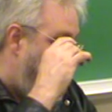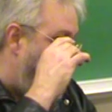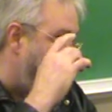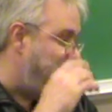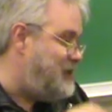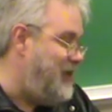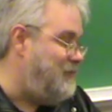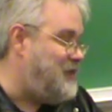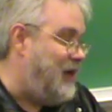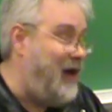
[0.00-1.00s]
At the
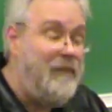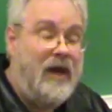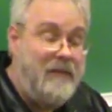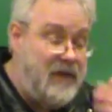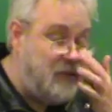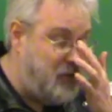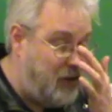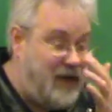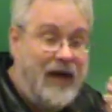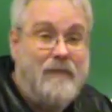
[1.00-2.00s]
same time, Emile
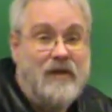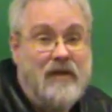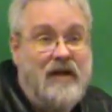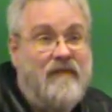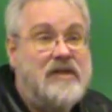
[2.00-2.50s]
Durkheim believed